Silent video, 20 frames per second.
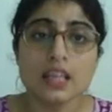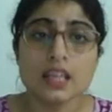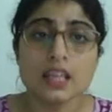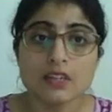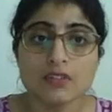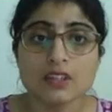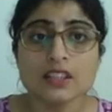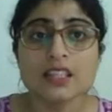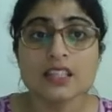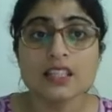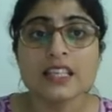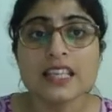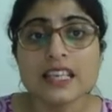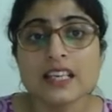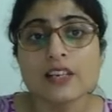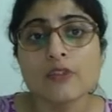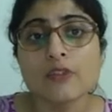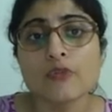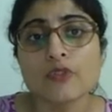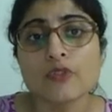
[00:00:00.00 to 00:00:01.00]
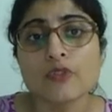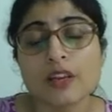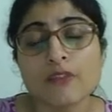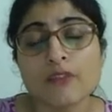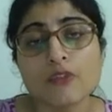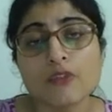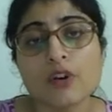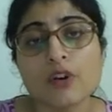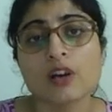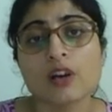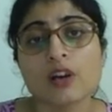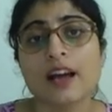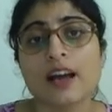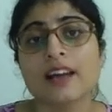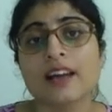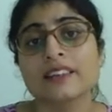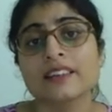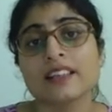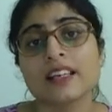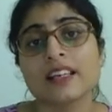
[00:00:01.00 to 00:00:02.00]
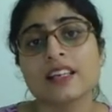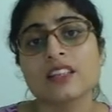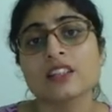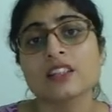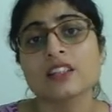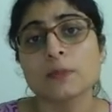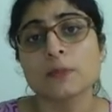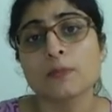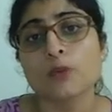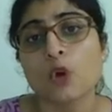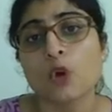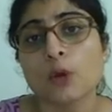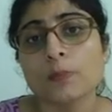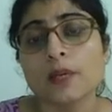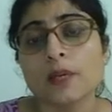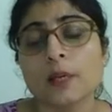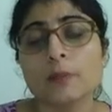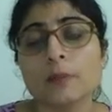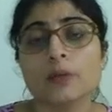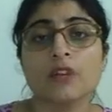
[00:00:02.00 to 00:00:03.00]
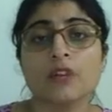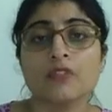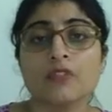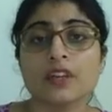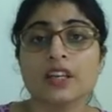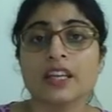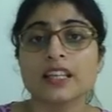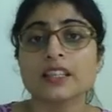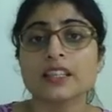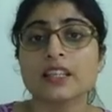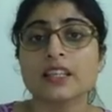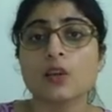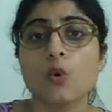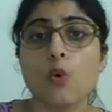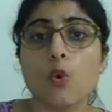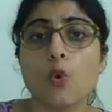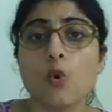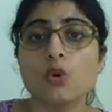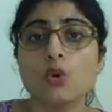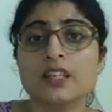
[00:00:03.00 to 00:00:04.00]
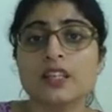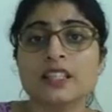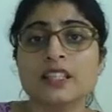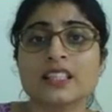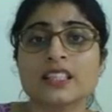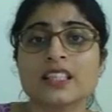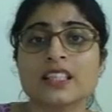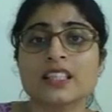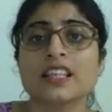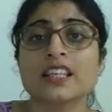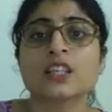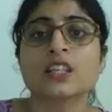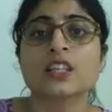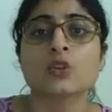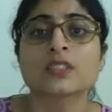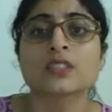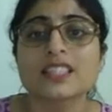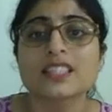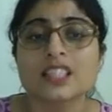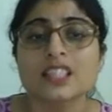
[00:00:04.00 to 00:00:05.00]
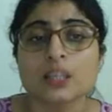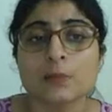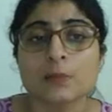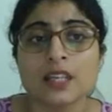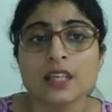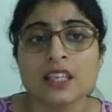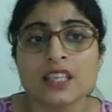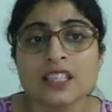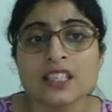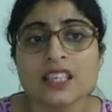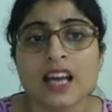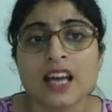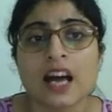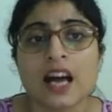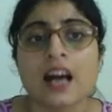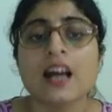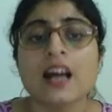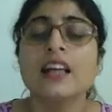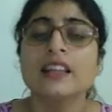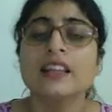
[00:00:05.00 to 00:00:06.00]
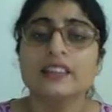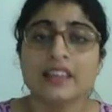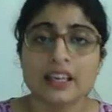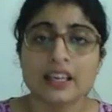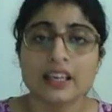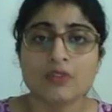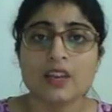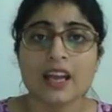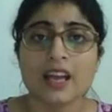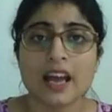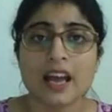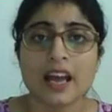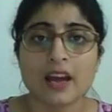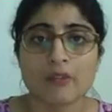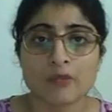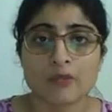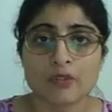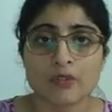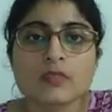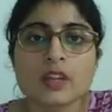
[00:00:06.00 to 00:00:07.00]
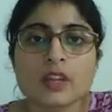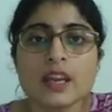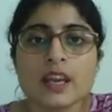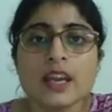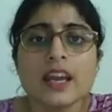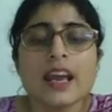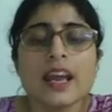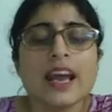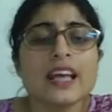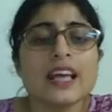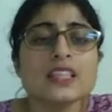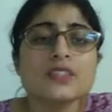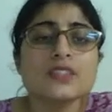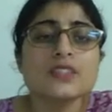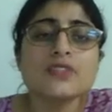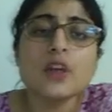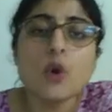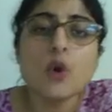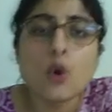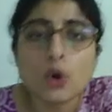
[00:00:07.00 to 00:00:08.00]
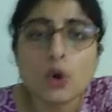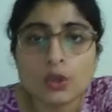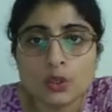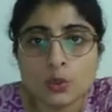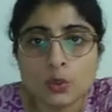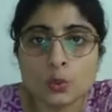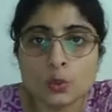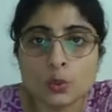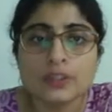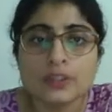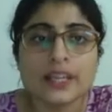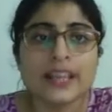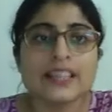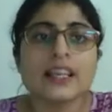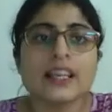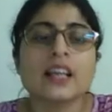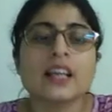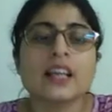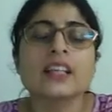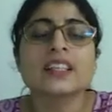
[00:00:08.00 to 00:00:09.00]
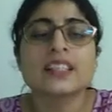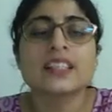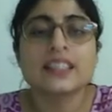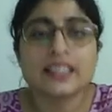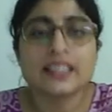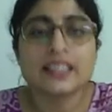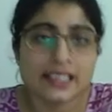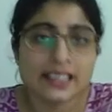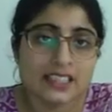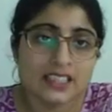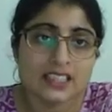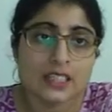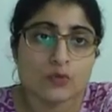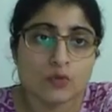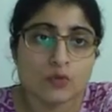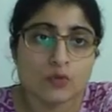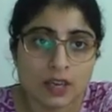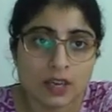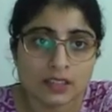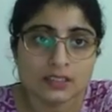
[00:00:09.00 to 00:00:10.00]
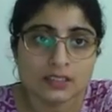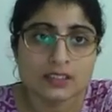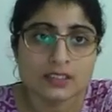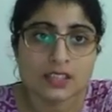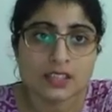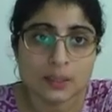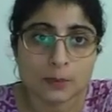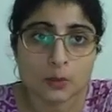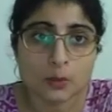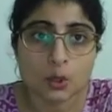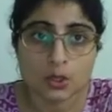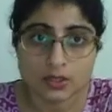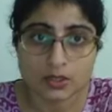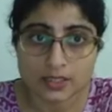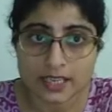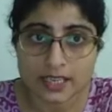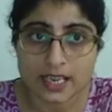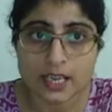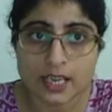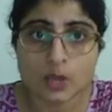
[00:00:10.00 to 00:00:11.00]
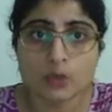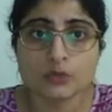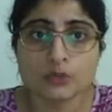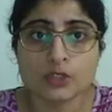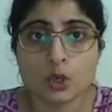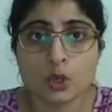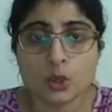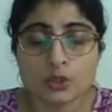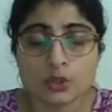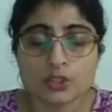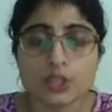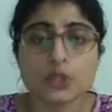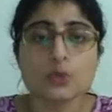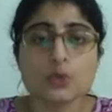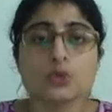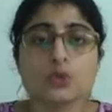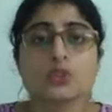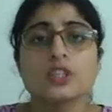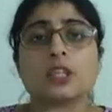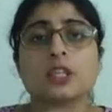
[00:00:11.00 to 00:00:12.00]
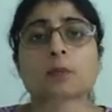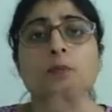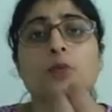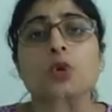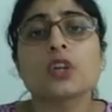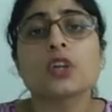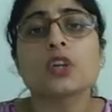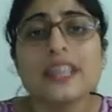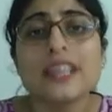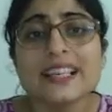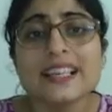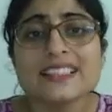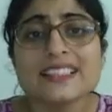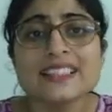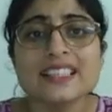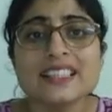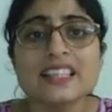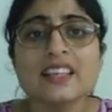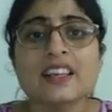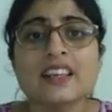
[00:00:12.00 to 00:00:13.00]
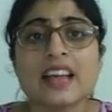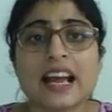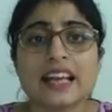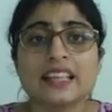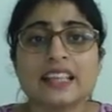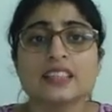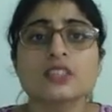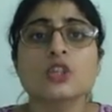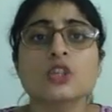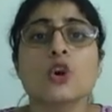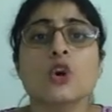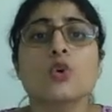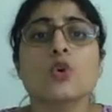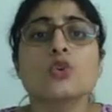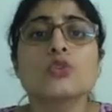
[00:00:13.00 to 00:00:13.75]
Even the legal framework are there in the problem governing the whole internet ecosystem in India that we have. As we all know that Article 19(1) subclause A of the Constitution, it protects the rights